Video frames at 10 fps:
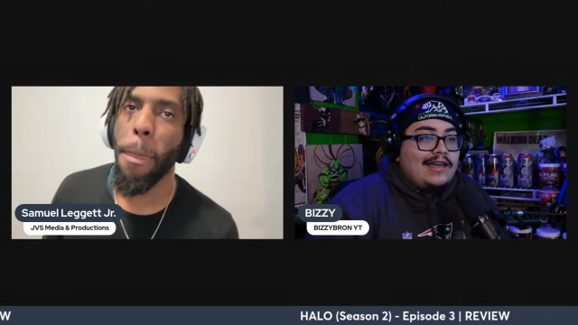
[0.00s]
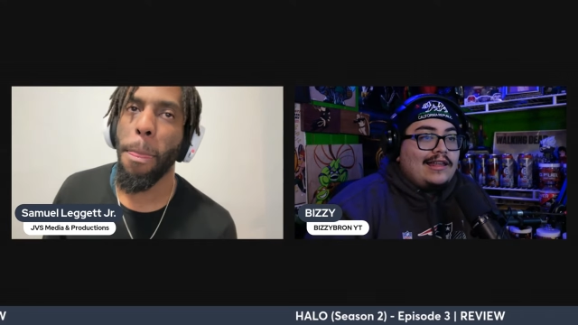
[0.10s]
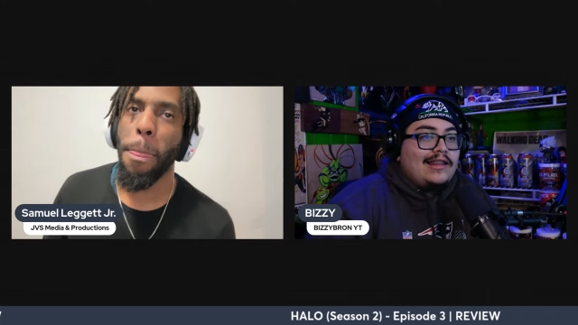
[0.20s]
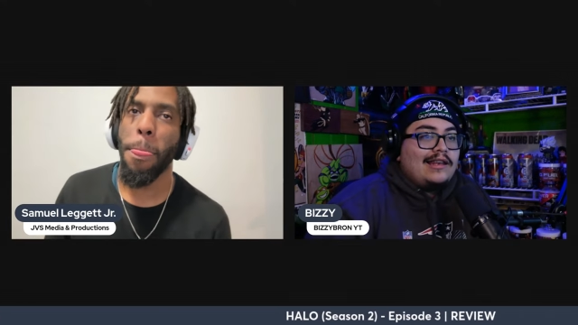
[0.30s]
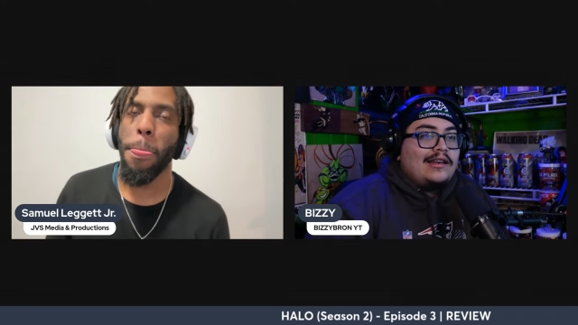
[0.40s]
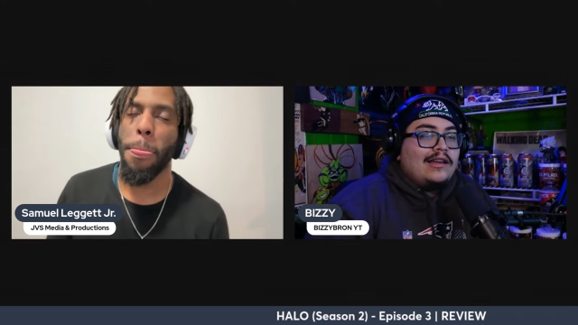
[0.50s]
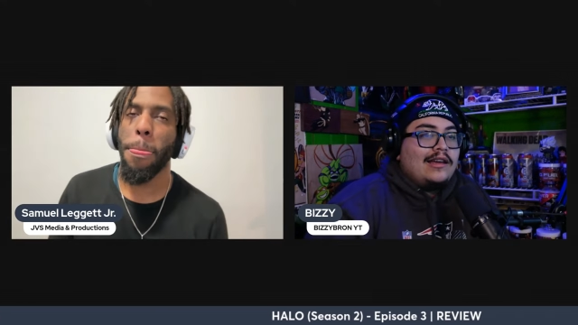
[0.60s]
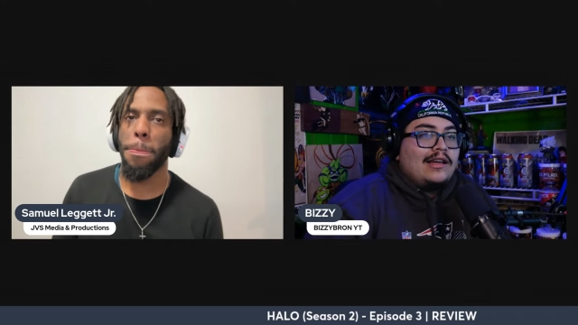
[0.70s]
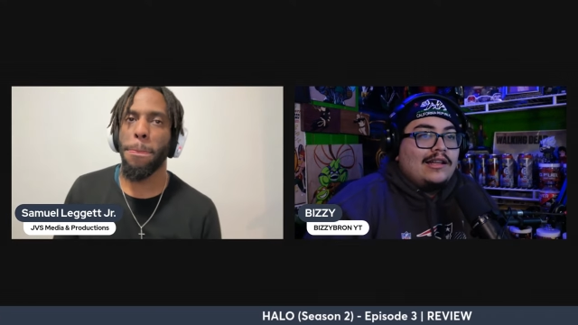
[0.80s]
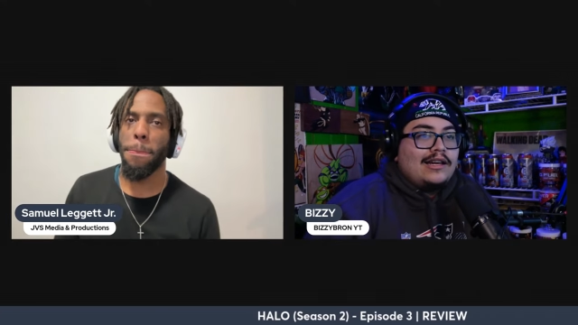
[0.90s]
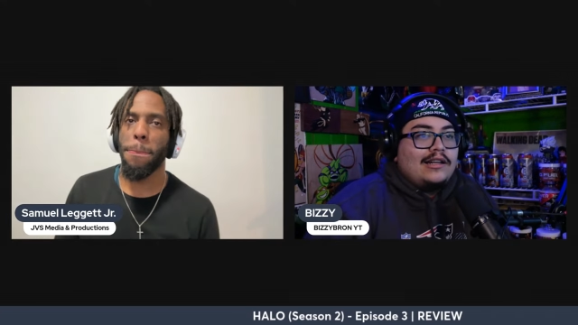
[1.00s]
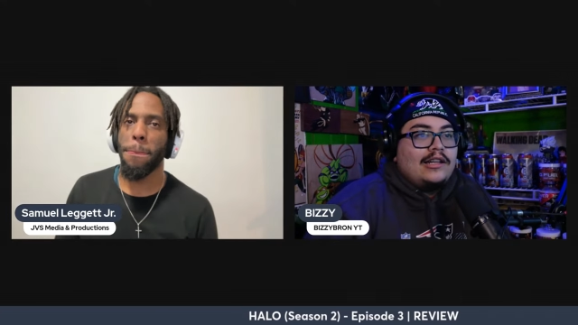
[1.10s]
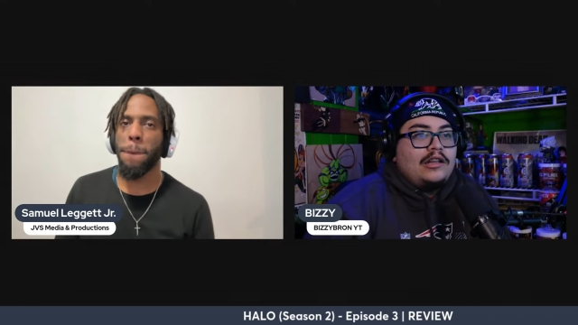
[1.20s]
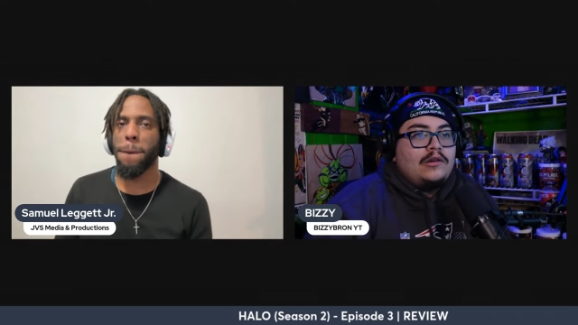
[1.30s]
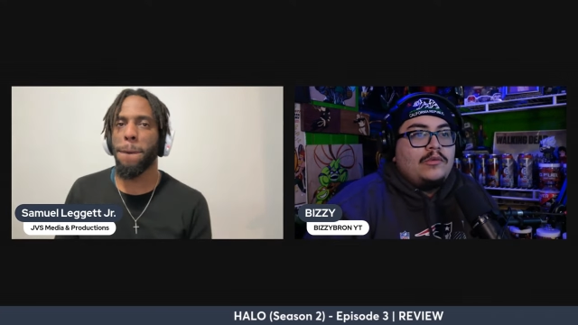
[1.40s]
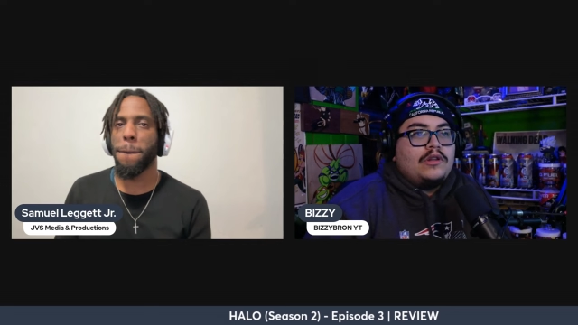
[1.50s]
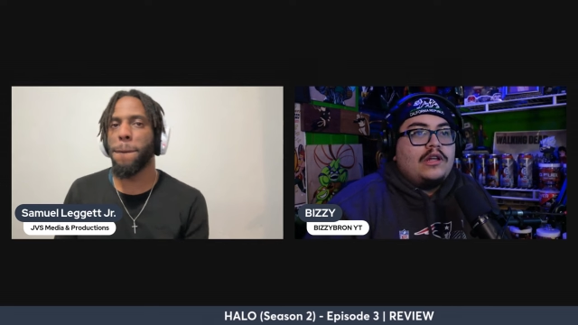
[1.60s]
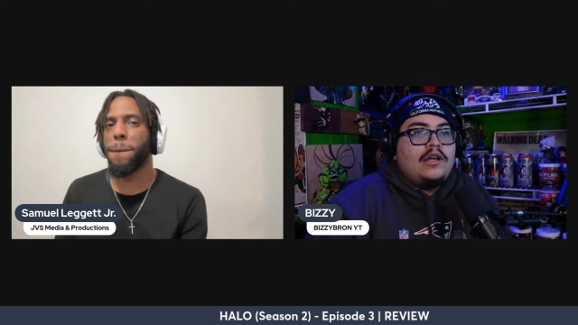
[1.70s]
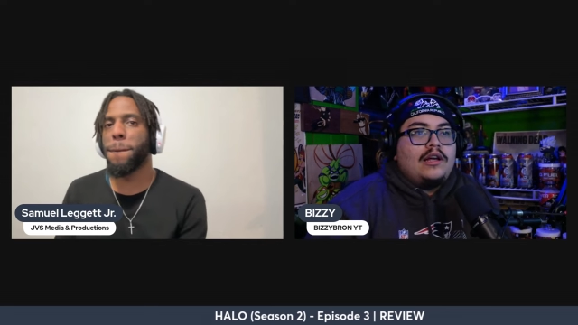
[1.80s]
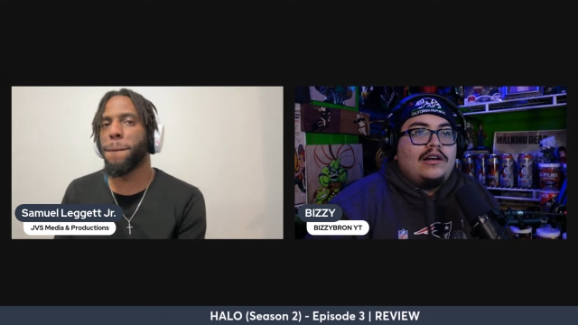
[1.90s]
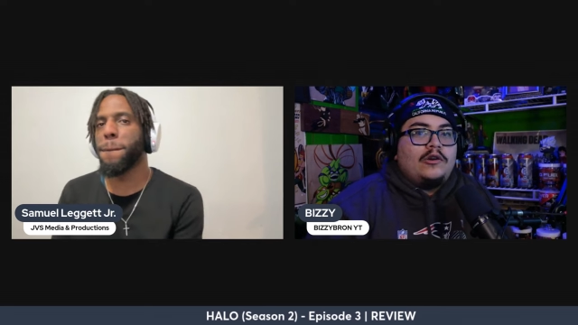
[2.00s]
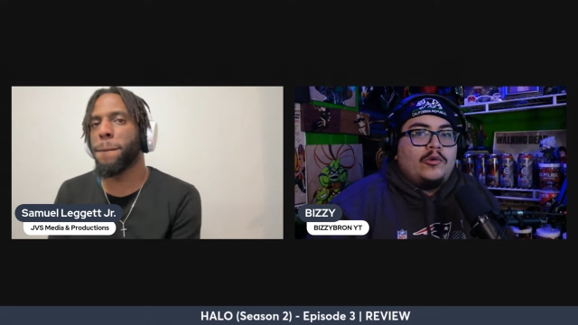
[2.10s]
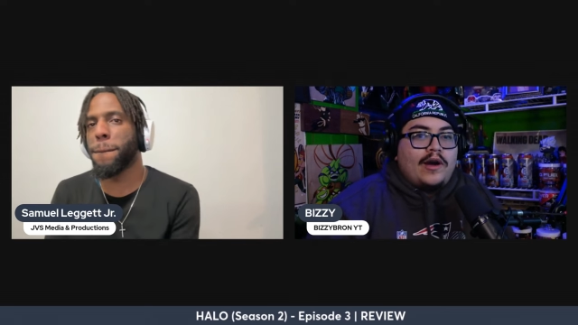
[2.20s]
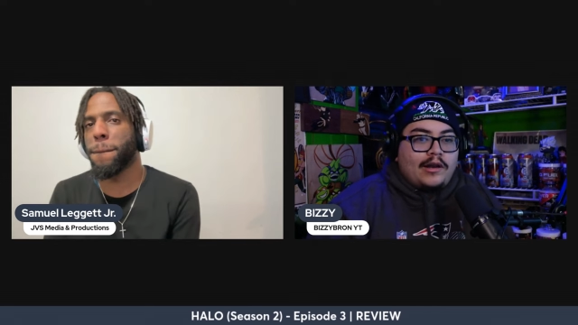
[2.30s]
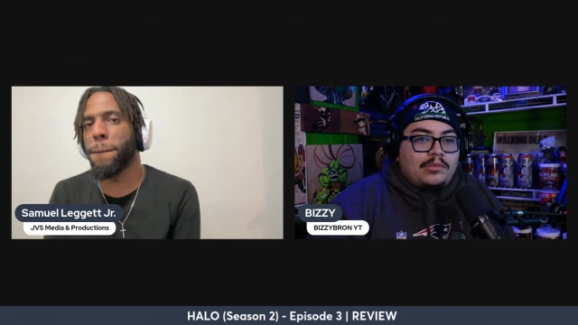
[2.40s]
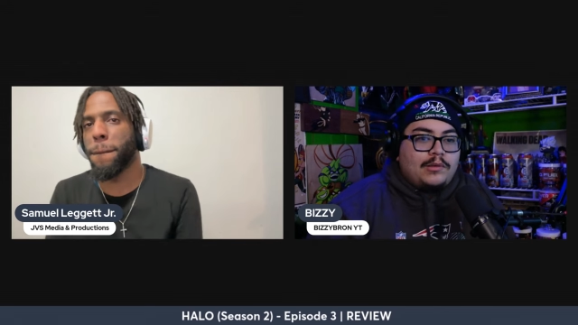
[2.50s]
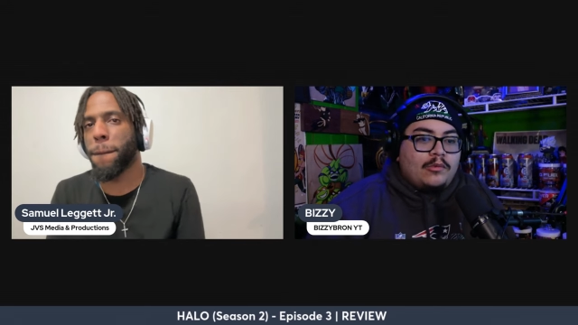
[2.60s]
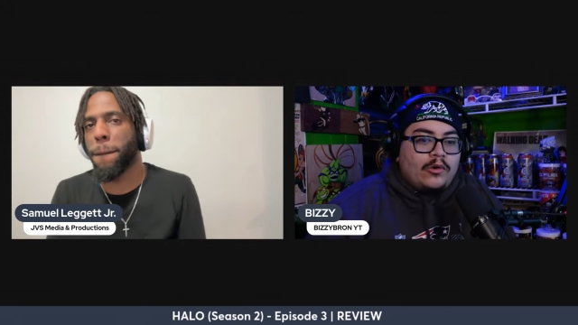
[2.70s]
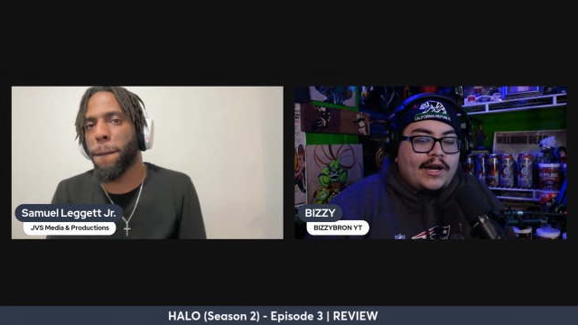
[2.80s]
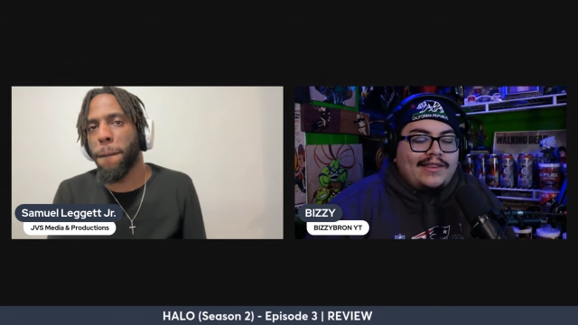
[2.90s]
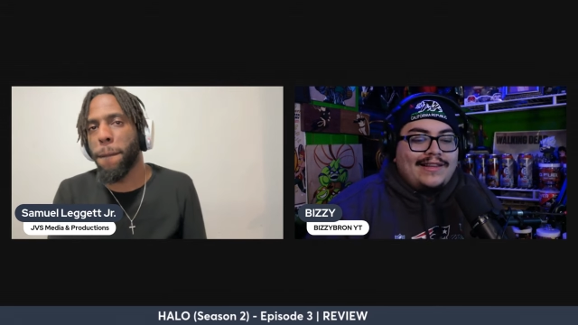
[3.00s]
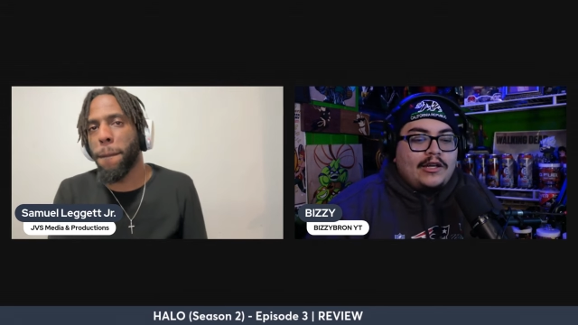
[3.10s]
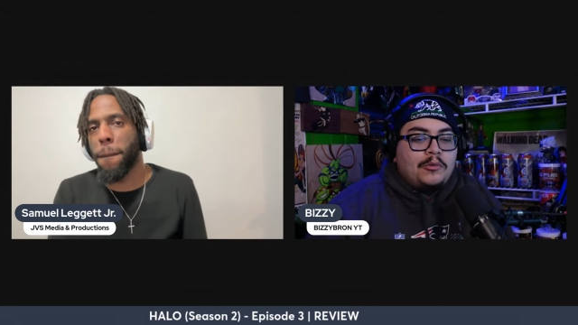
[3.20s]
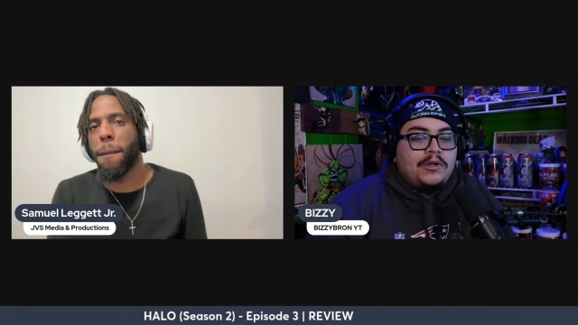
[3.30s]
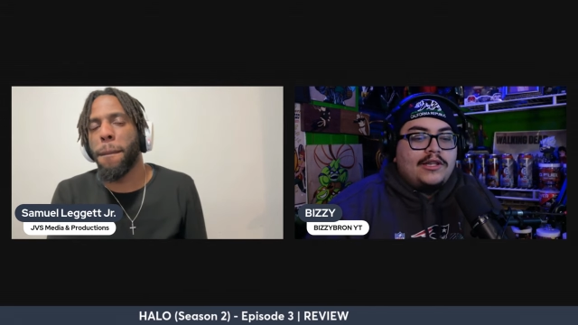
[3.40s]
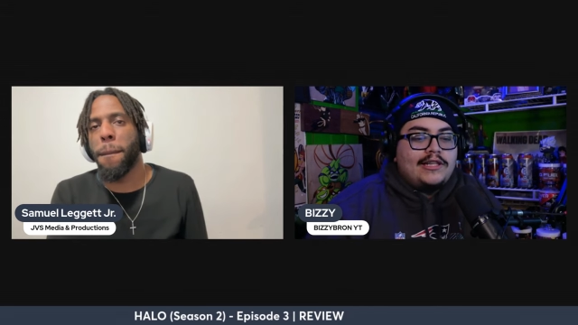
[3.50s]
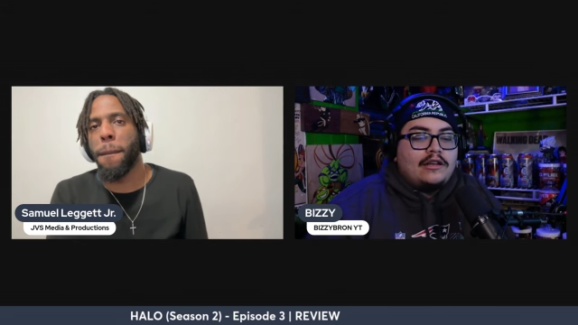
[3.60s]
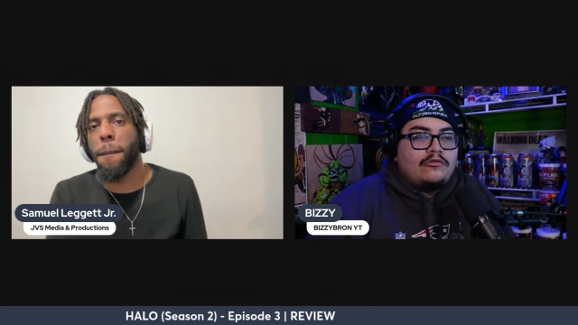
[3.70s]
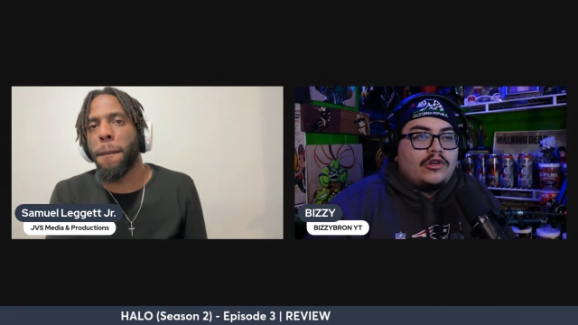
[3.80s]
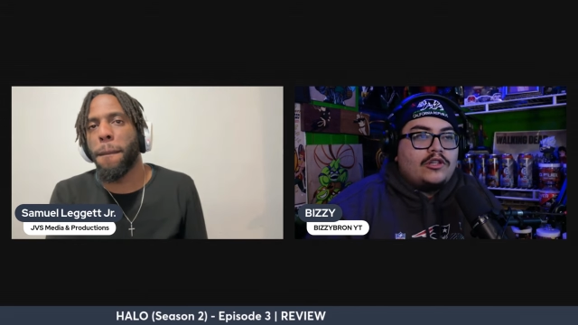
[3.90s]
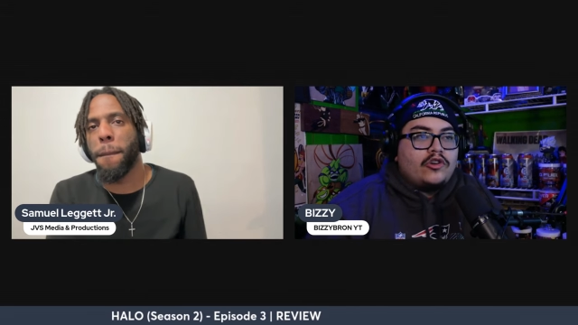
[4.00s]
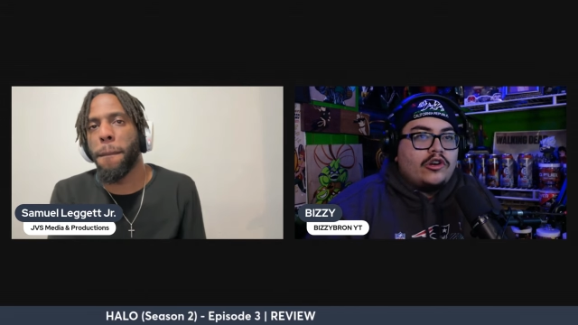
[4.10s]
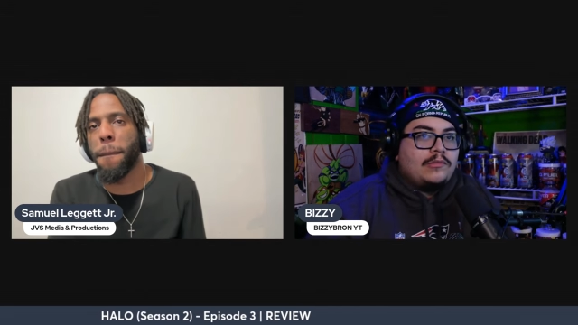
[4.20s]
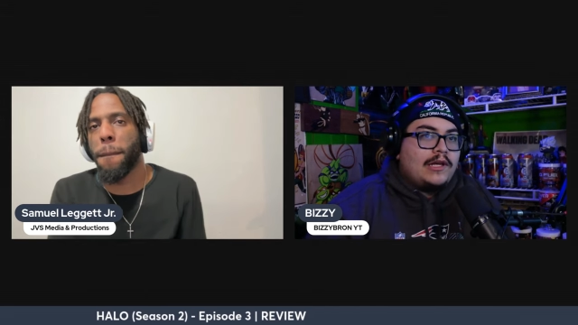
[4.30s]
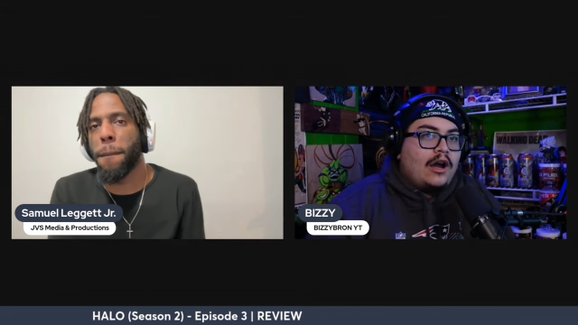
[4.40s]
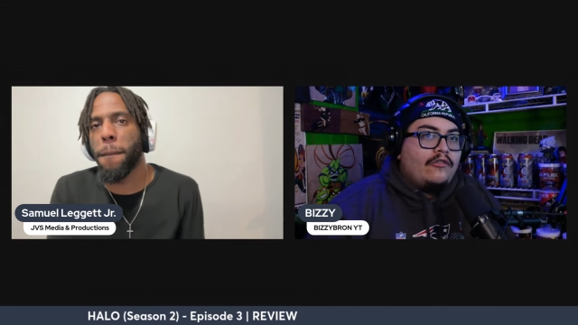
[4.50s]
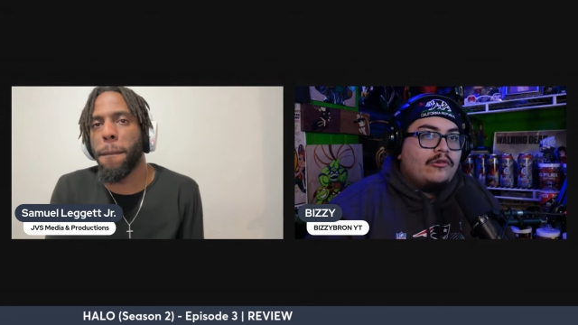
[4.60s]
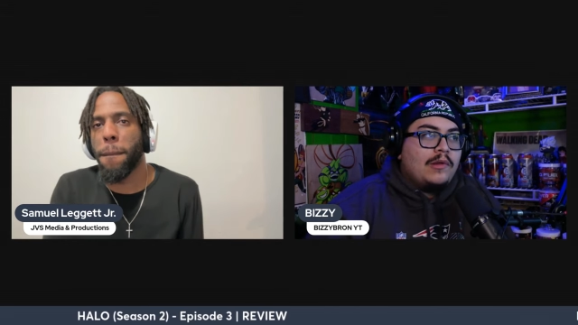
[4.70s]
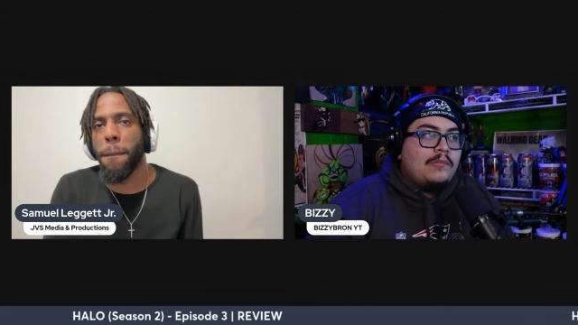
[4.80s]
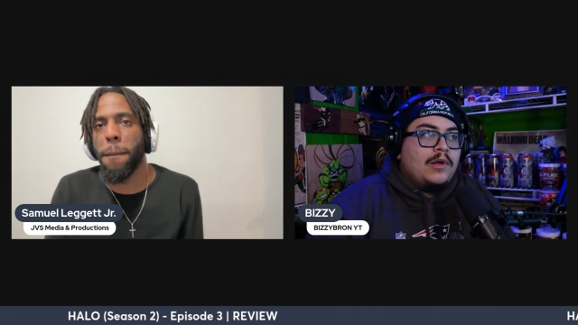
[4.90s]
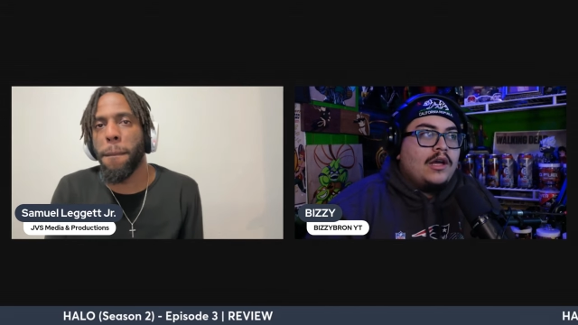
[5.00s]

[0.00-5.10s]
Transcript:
Speaker 1: And then, like, unless it was incredibly boring, I think the only thing that's really turning me off from them